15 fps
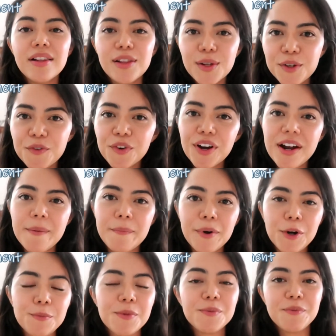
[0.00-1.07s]
Look for an
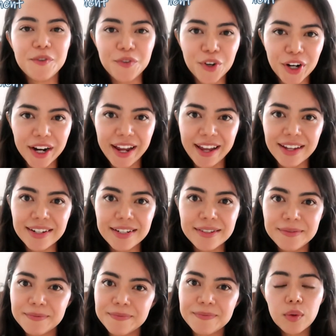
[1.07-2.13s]
apartment beforehand.
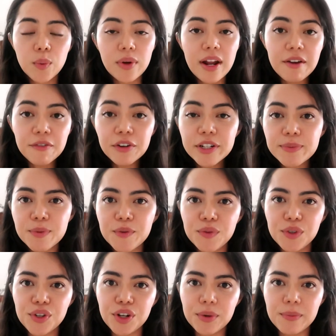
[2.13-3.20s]
When I first moved
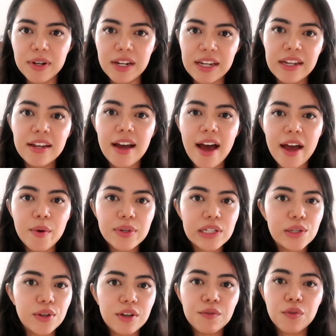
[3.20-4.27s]
to Germany, I
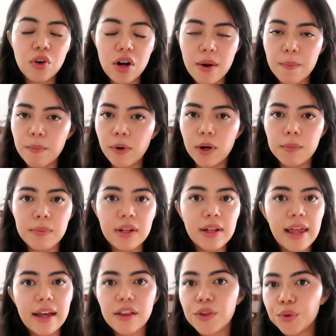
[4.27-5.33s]
was looking for an apartment
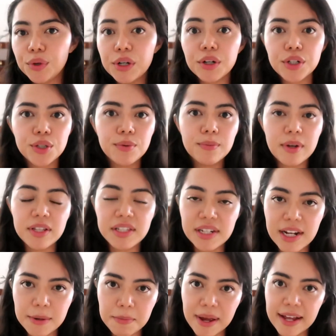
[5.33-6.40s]
like 3 or 2 months
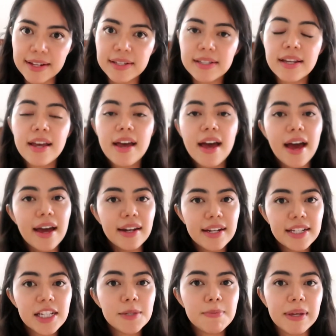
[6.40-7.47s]
in advance. And
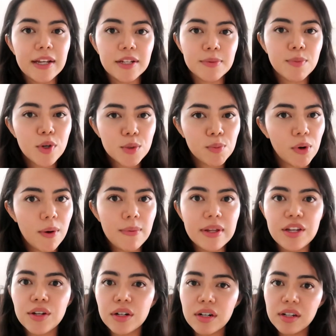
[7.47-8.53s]
this is because most probably
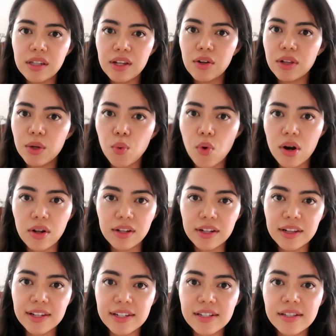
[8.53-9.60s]
you're not the only one on the
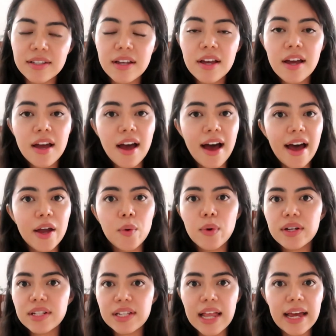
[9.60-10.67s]
list. I
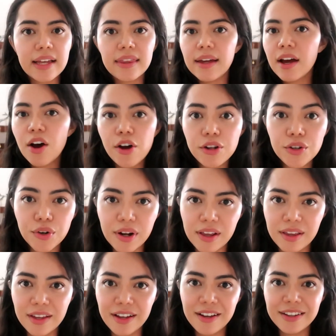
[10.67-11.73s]
was like the
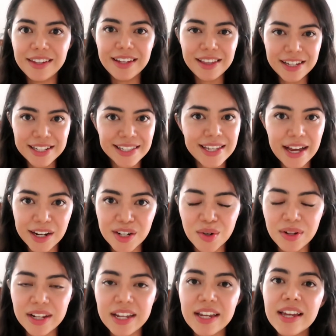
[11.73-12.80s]
100th on the list
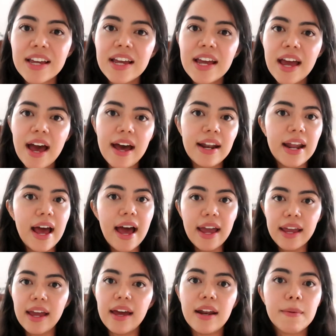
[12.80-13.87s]
actually. And
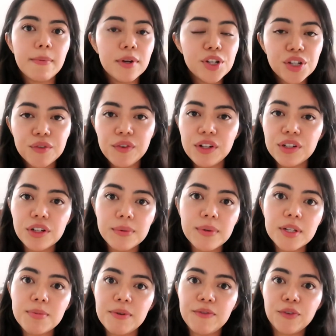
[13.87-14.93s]
I had a bunch of
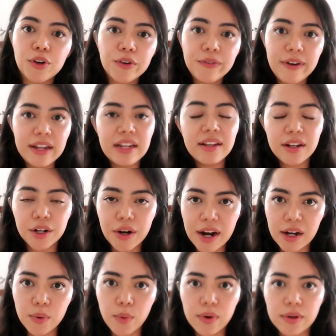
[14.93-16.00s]
interviews before finding the
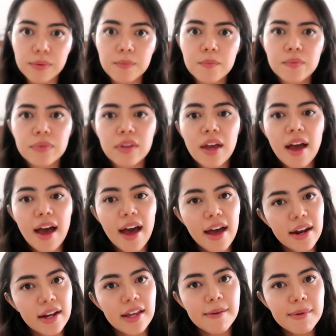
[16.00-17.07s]
right one.
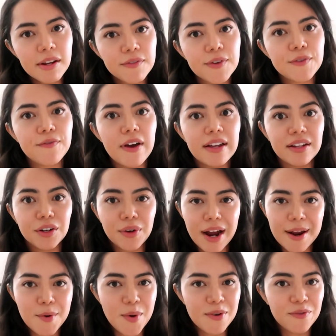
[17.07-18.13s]
And even if you find the
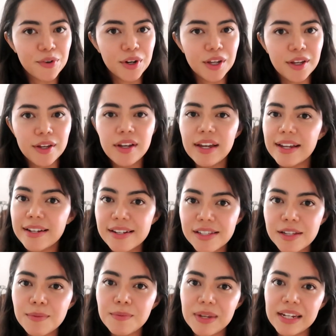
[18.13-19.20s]
right one for you, it
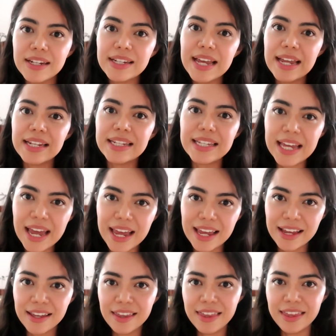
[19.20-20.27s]
doesn't mean that
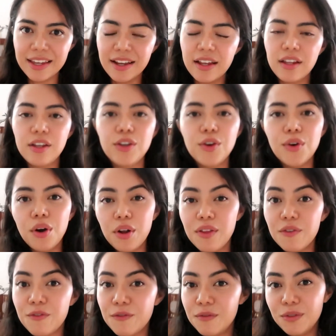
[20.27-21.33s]
they think you are
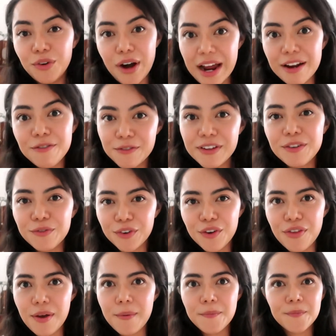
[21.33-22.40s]
the right fit for
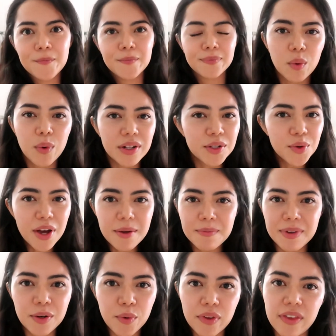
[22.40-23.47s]
them. What do I
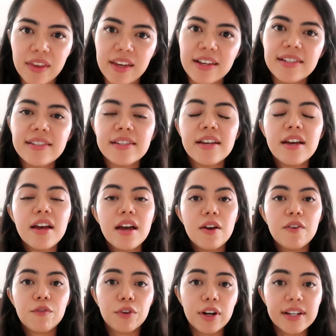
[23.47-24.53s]
mean with this?
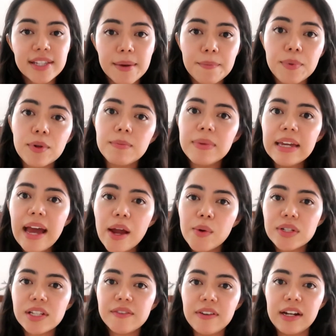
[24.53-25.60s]
For example, me, I
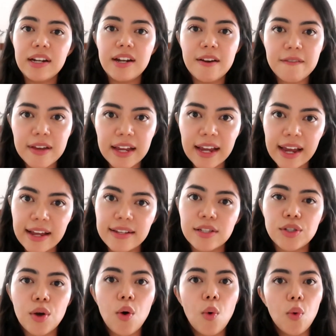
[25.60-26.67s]
was living in AVG,
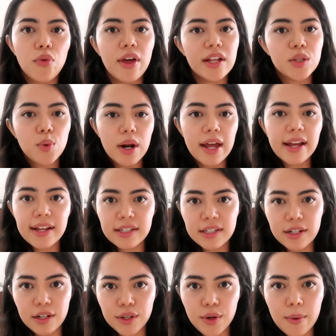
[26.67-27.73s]
so that's what I can
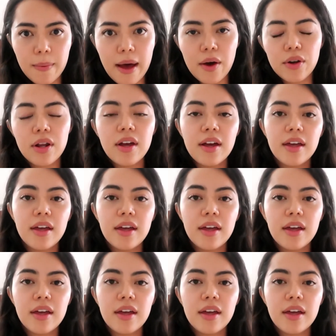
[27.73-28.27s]
tell you about.